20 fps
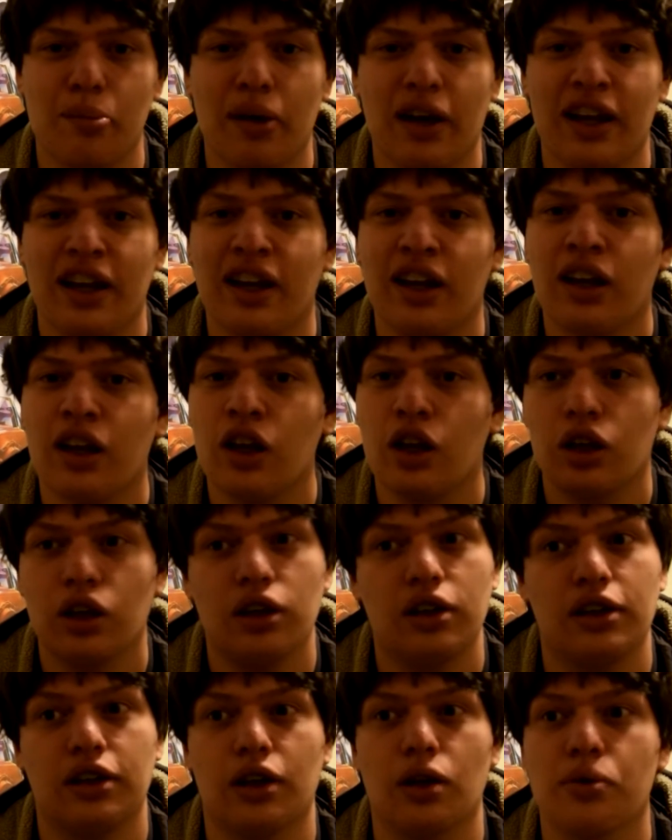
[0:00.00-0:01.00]
by it.
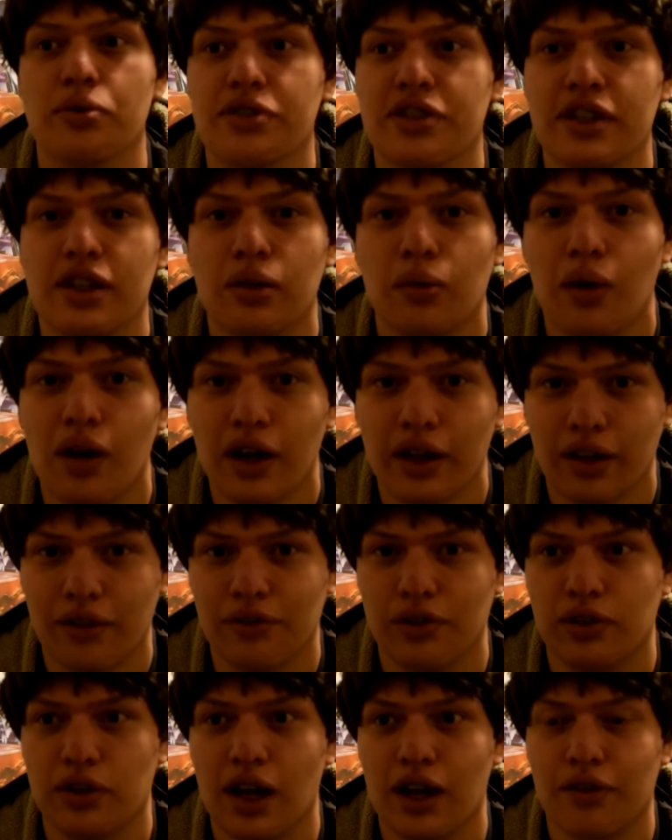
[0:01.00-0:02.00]
Go see The Walk
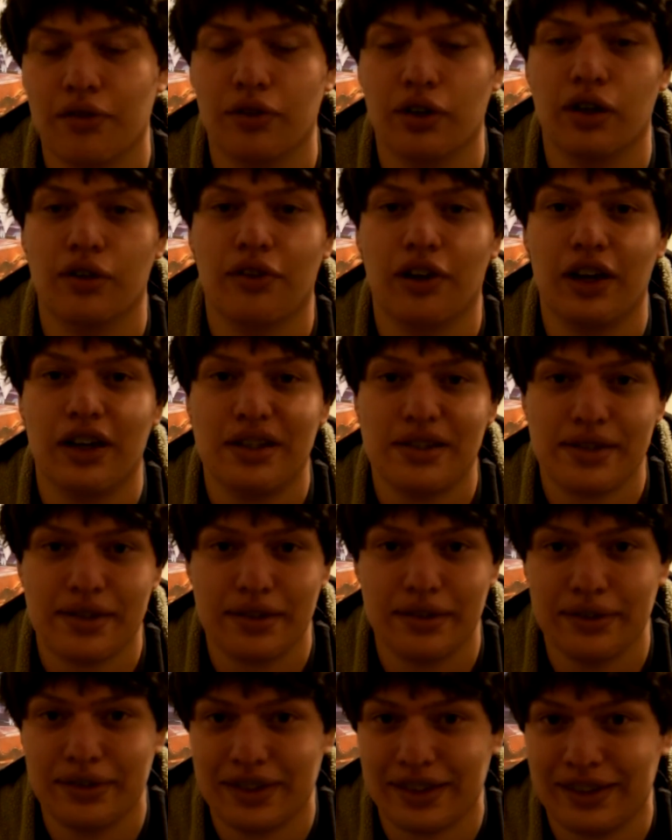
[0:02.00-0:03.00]
if you're not afraid of
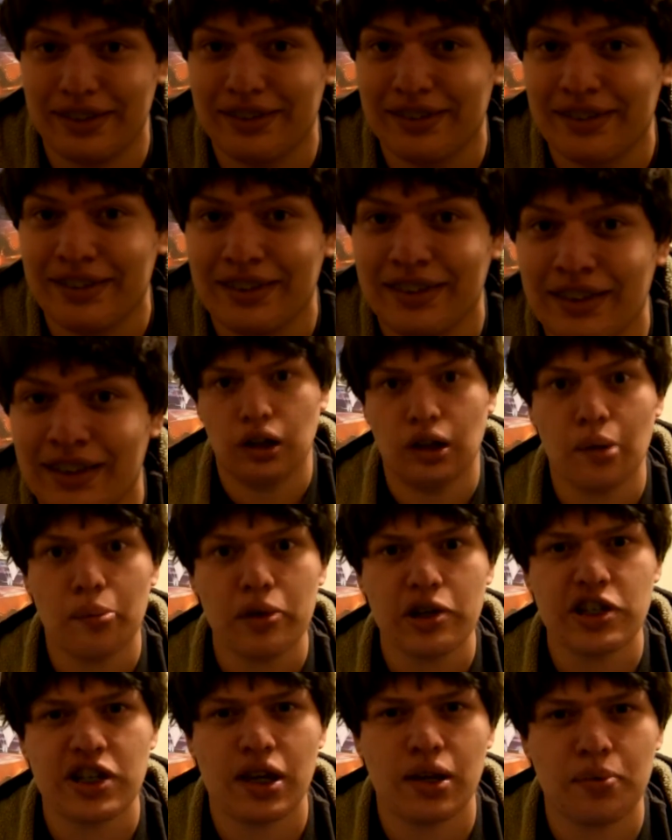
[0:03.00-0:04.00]
heights.
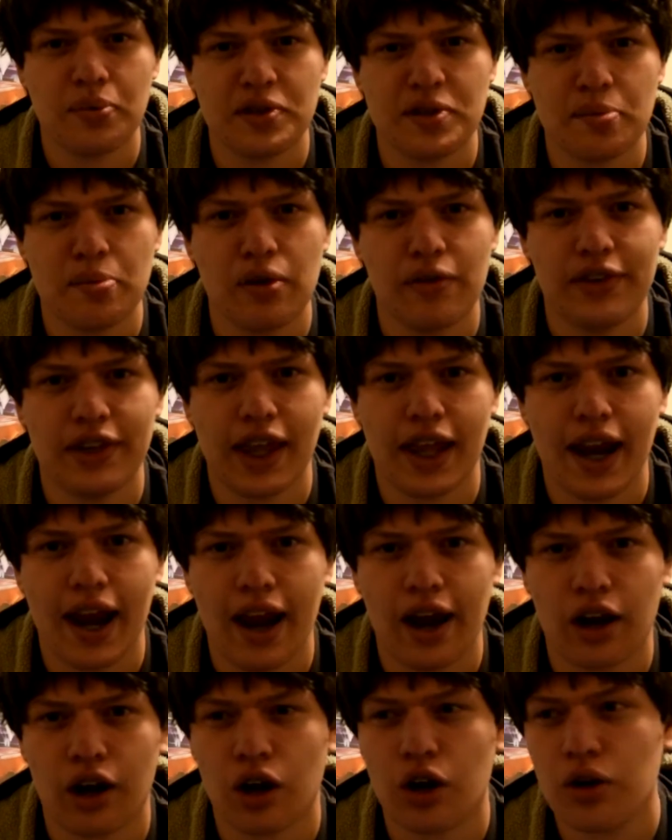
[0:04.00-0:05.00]
Number 10 was a movie that
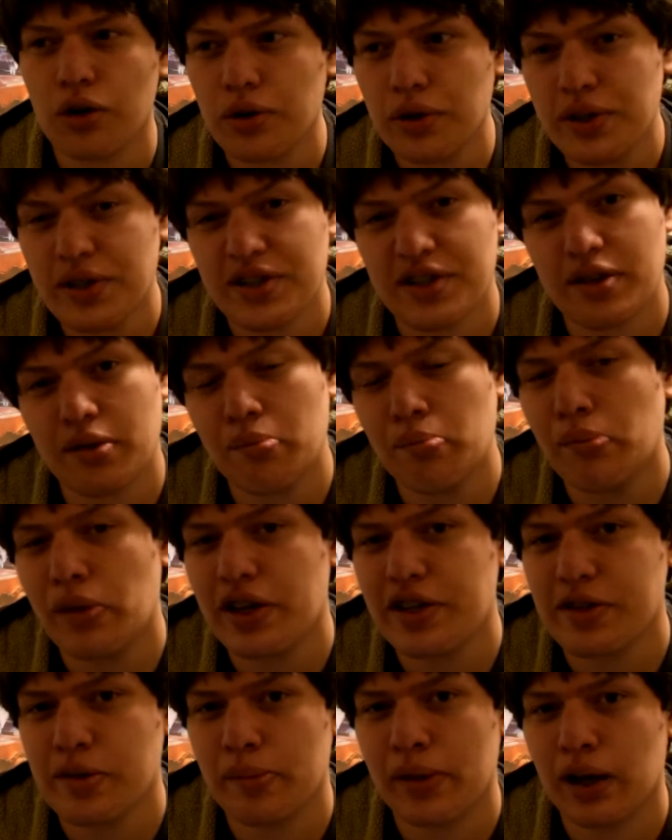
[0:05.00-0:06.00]
I heard some
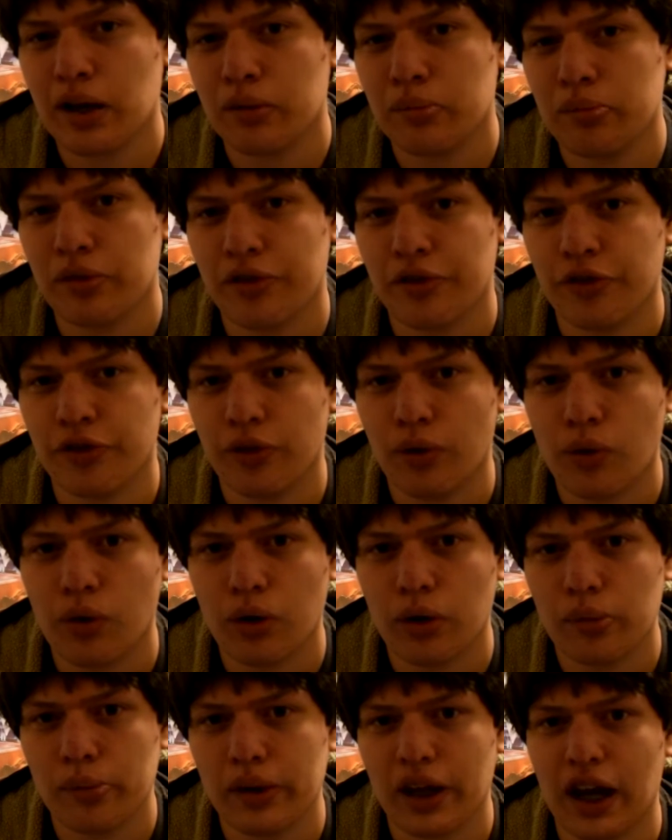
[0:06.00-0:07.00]
buzz about
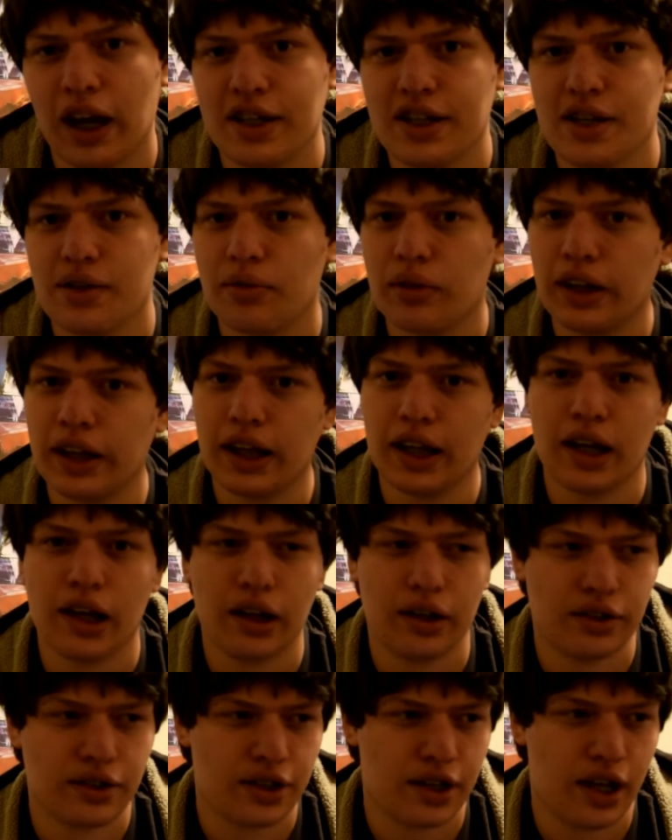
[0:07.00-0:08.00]
before, but I didn't really get
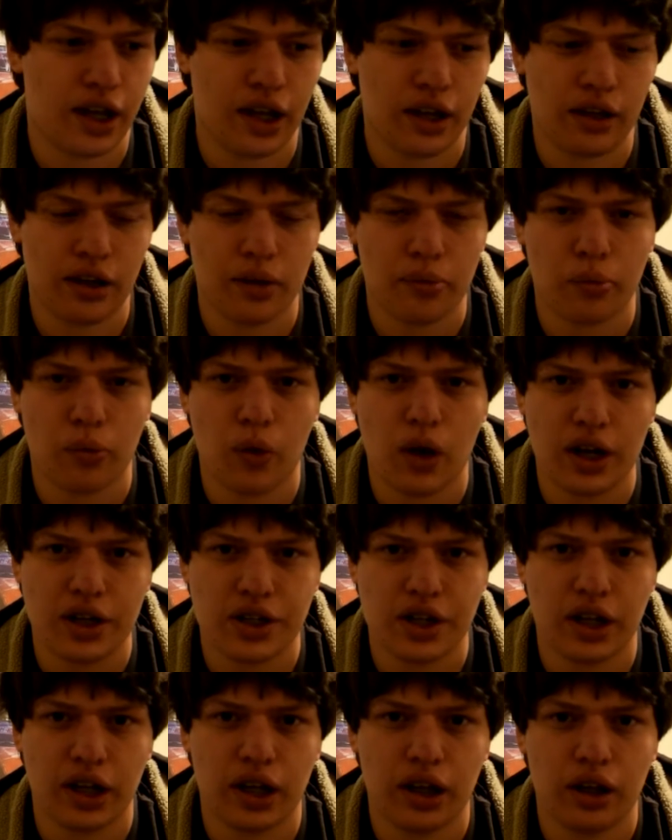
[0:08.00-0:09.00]
it to end up
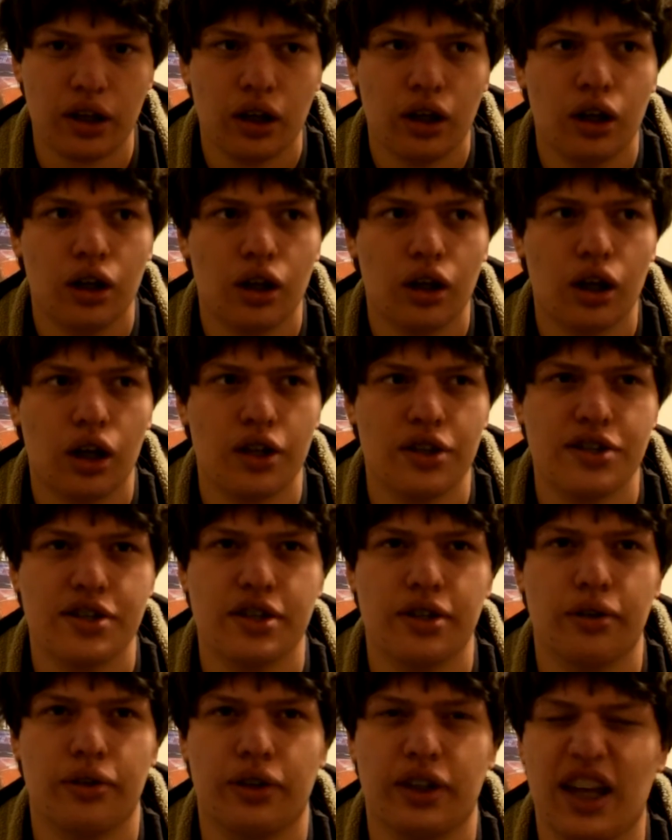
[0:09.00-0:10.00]
watching it
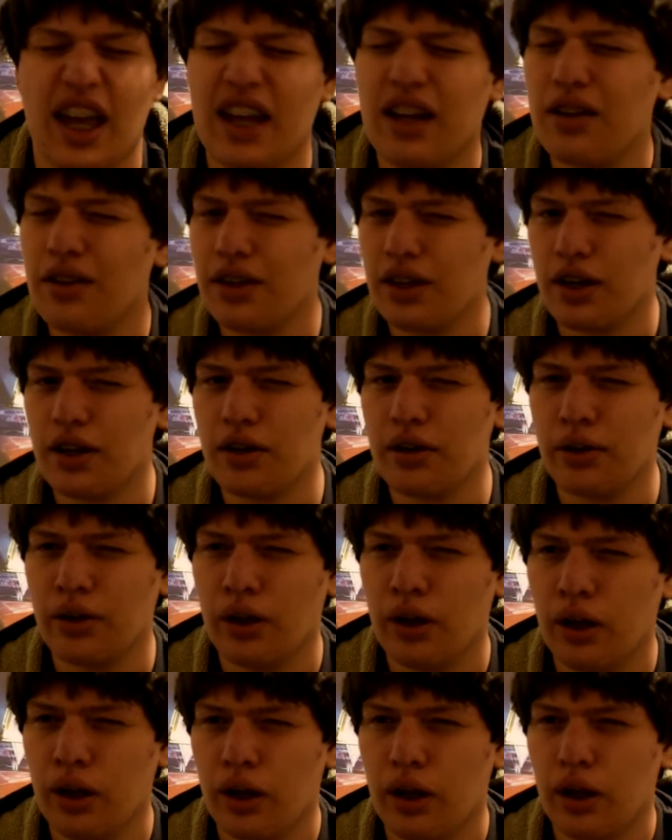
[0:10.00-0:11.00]
until the end of the year,
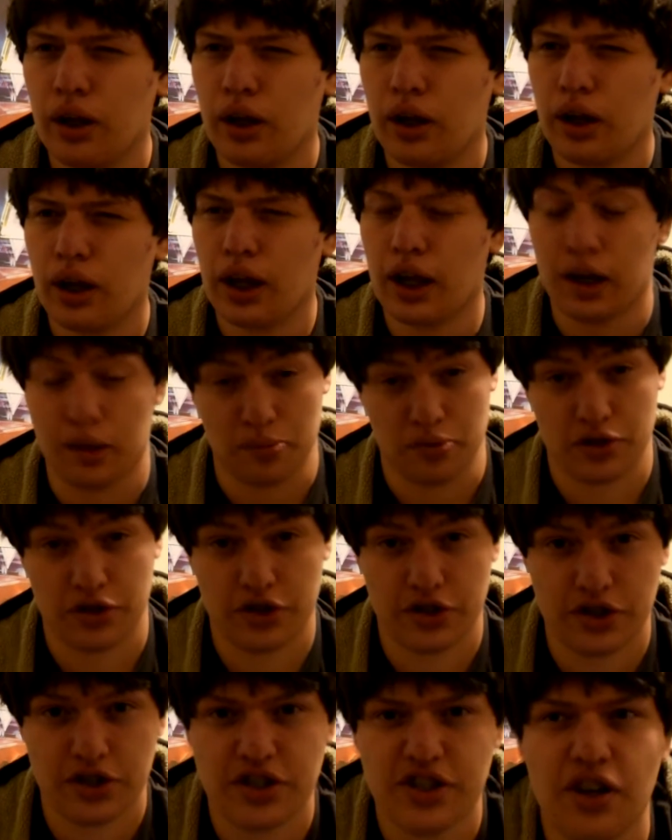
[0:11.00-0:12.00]
and I'm
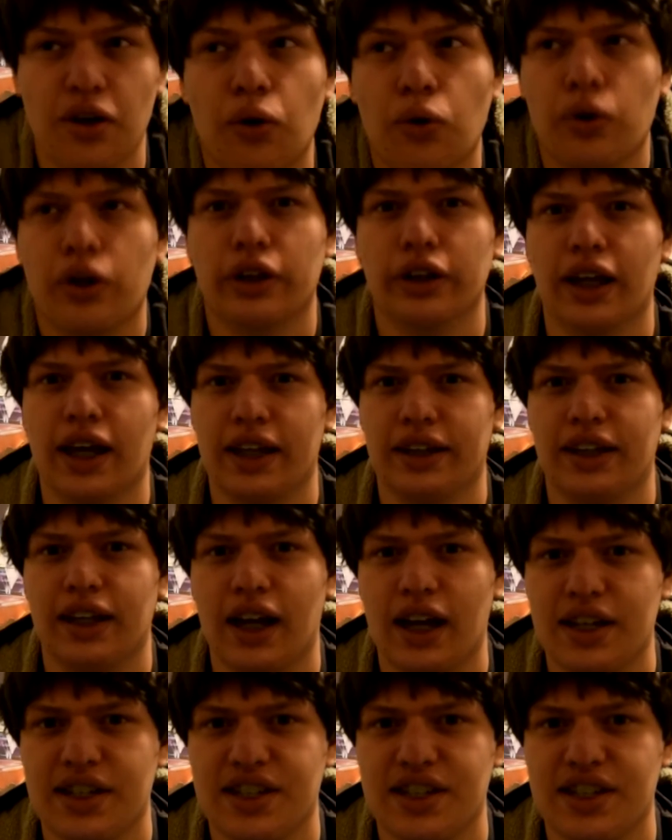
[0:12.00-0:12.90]
so glad that I